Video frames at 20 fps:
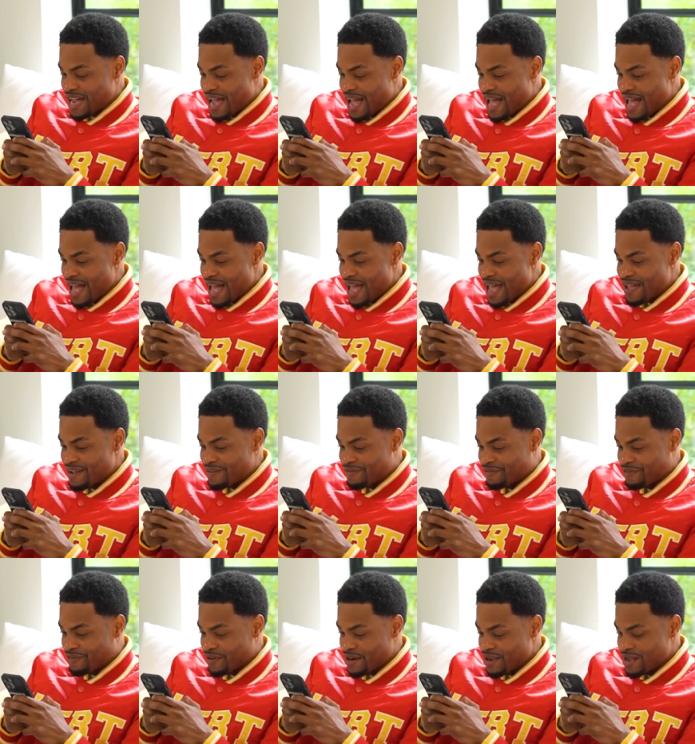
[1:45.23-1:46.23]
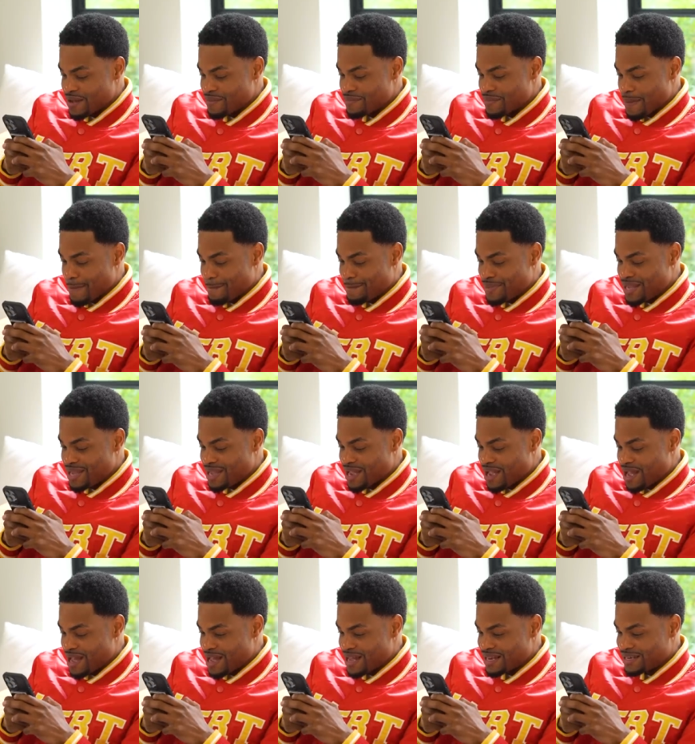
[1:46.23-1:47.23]
you die from, from
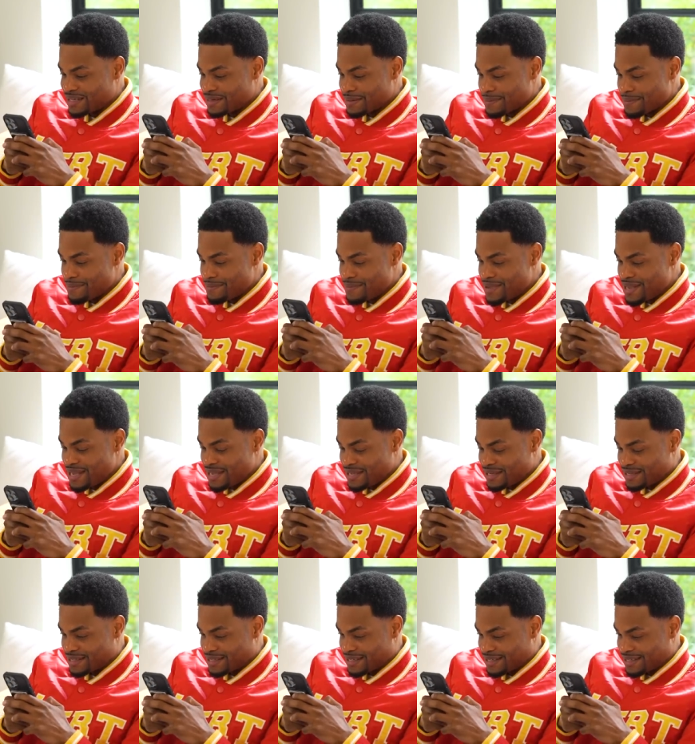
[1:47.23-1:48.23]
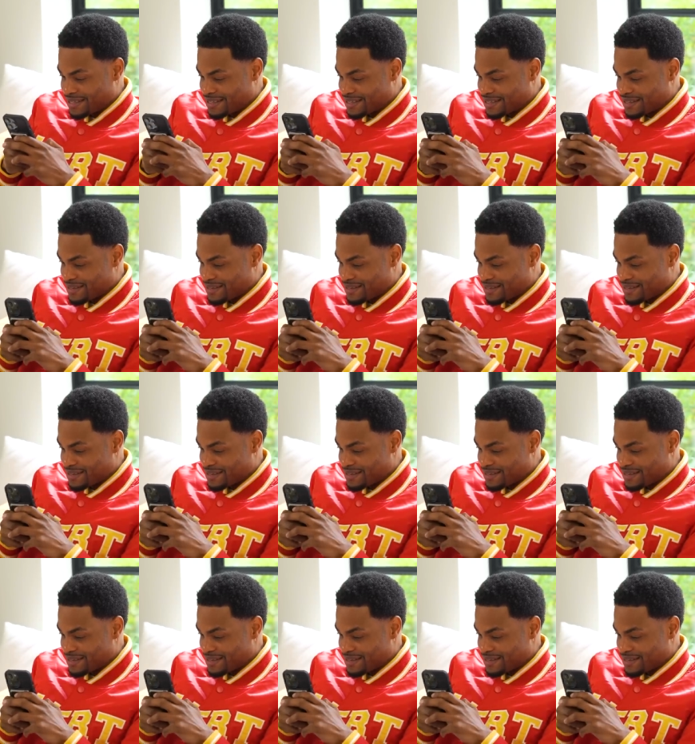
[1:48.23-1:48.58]
beyond red meat? meat?